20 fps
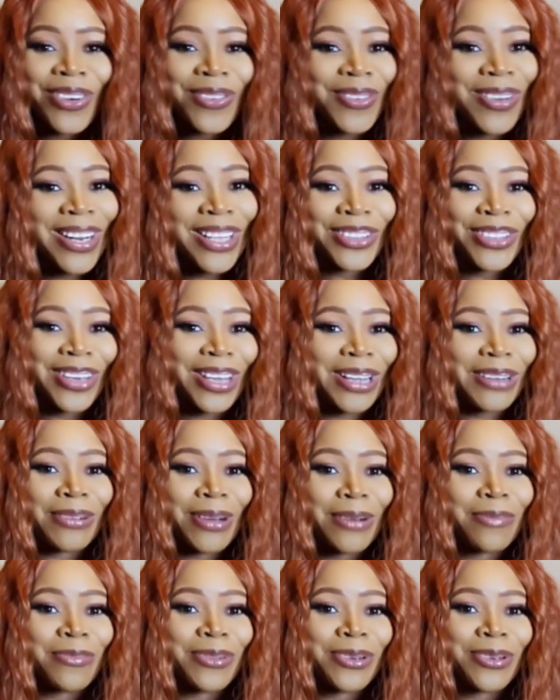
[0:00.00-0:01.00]
don't want to talk
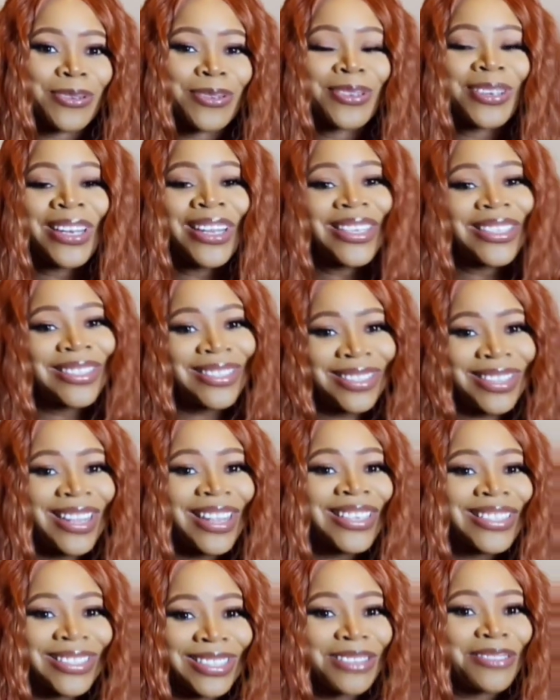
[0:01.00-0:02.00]
about bone. Oh. Let's
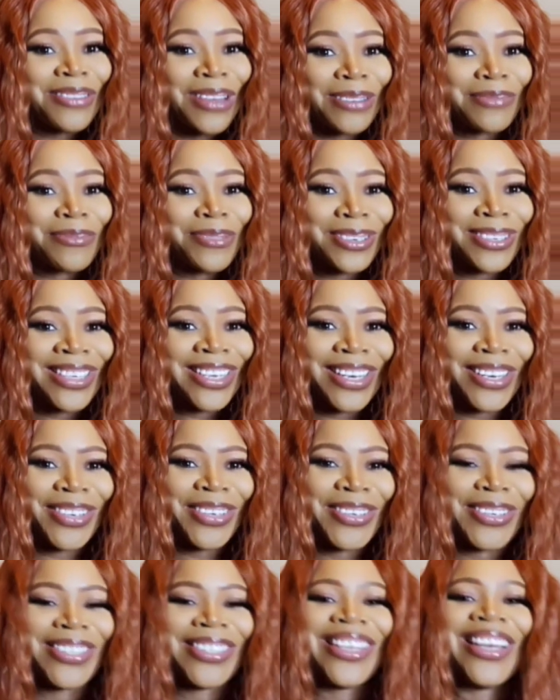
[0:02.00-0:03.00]
leave our bone.